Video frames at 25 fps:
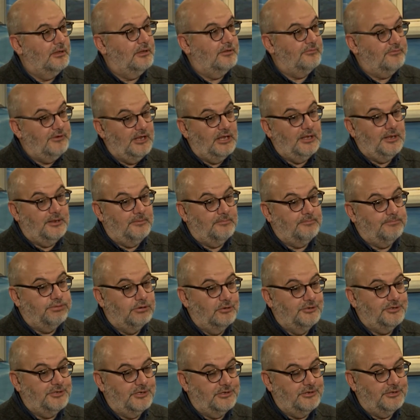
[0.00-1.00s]
really
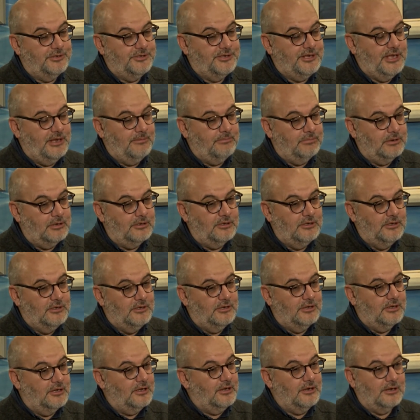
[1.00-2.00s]
put on the table
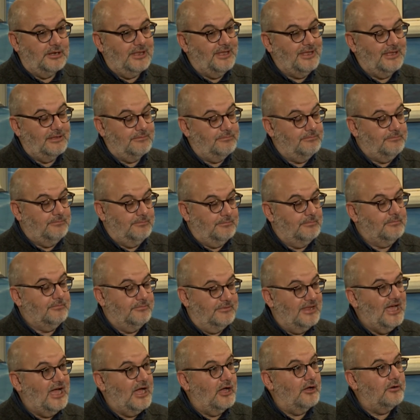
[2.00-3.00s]
like
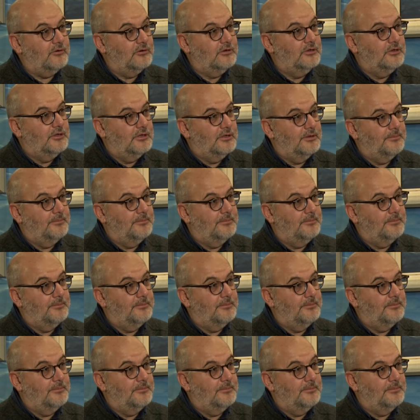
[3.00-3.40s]
now.